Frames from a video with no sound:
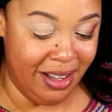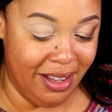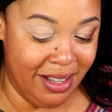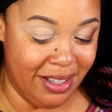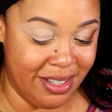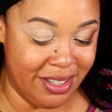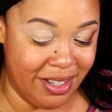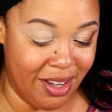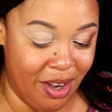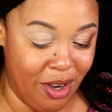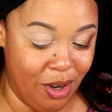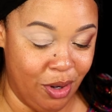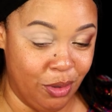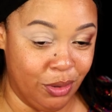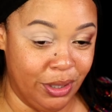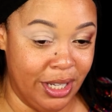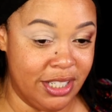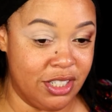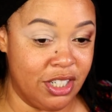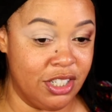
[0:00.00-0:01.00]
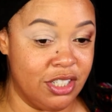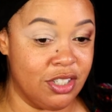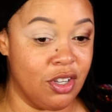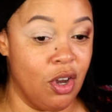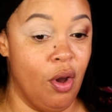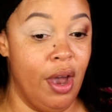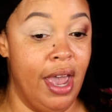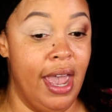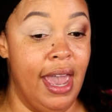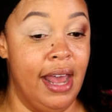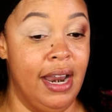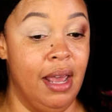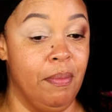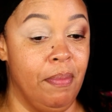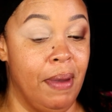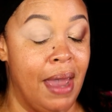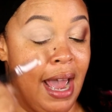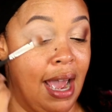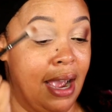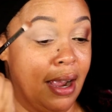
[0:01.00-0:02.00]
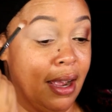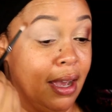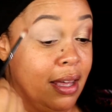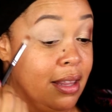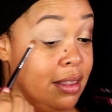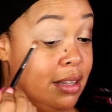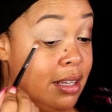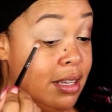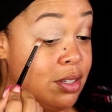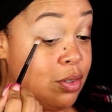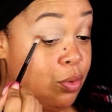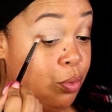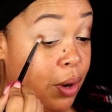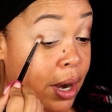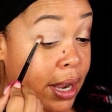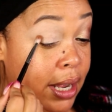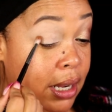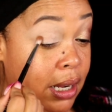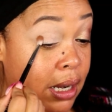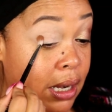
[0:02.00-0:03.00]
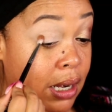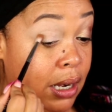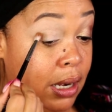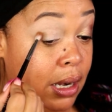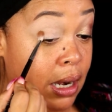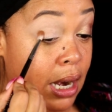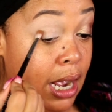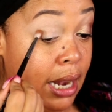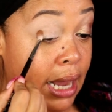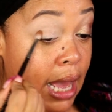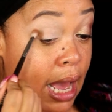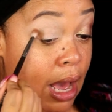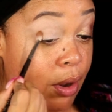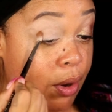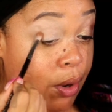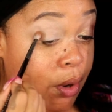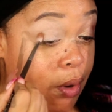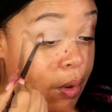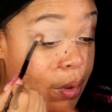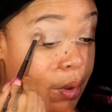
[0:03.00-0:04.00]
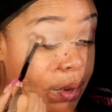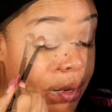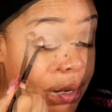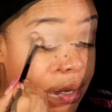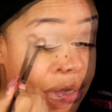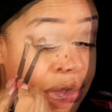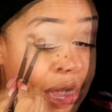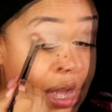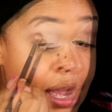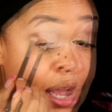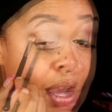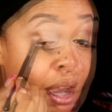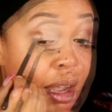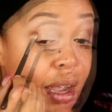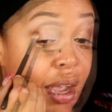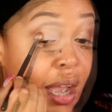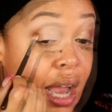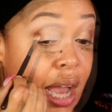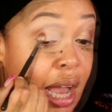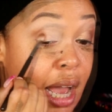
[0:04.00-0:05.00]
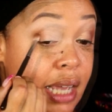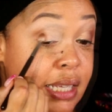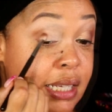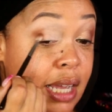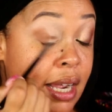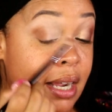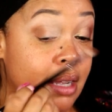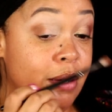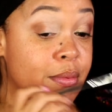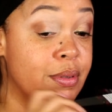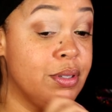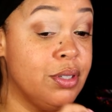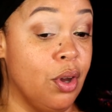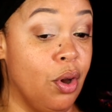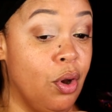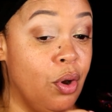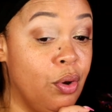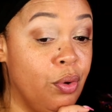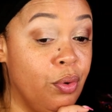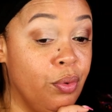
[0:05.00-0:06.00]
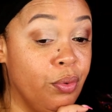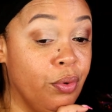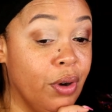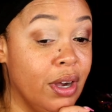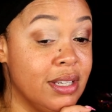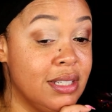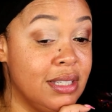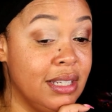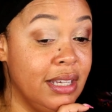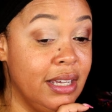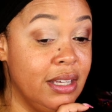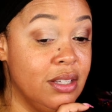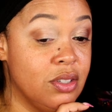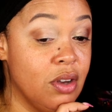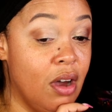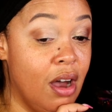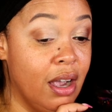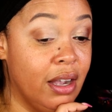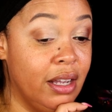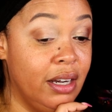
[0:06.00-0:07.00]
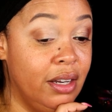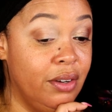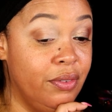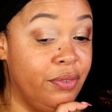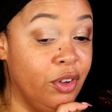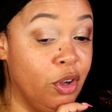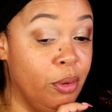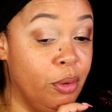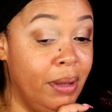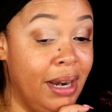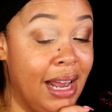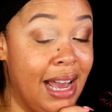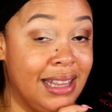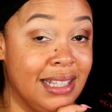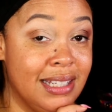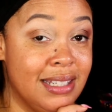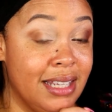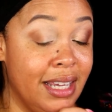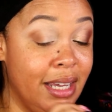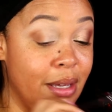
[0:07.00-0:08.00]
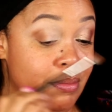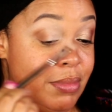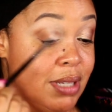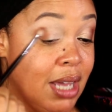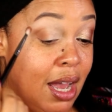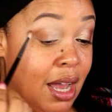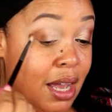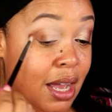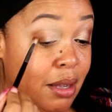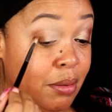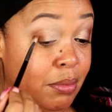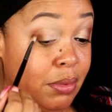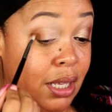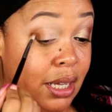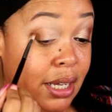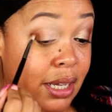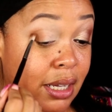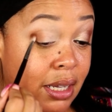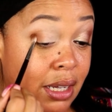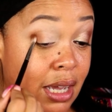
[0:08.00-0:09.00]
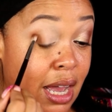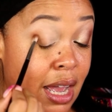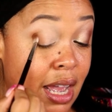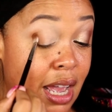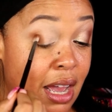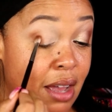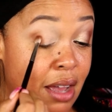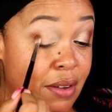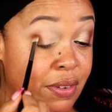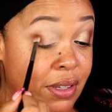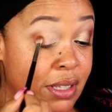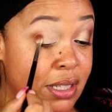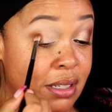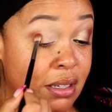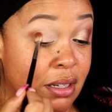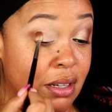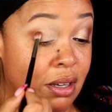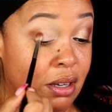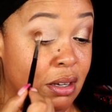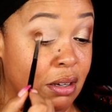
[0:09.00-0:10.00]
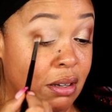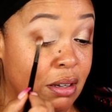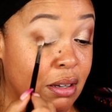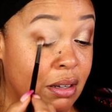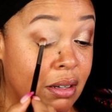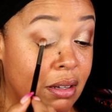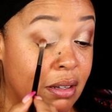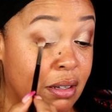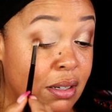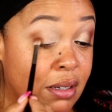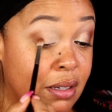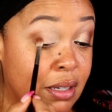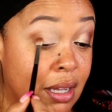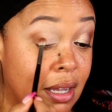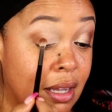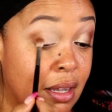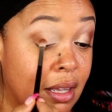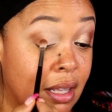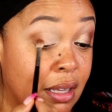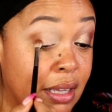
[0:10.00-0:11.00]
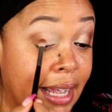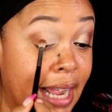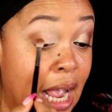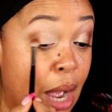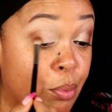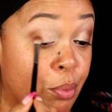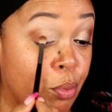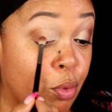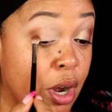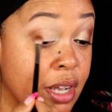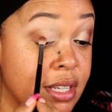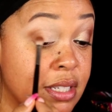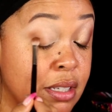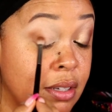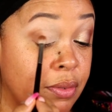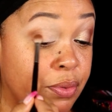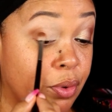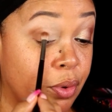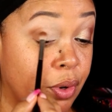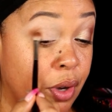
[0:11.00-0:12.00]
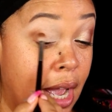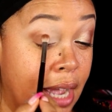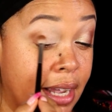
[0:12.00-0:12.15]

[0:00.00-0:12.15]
So let's just go ahead and pack this right here on the outer corner. Guys, I am so rusty in talking and filming at the same time. Like, I haven't, Like, I'm rusty for real.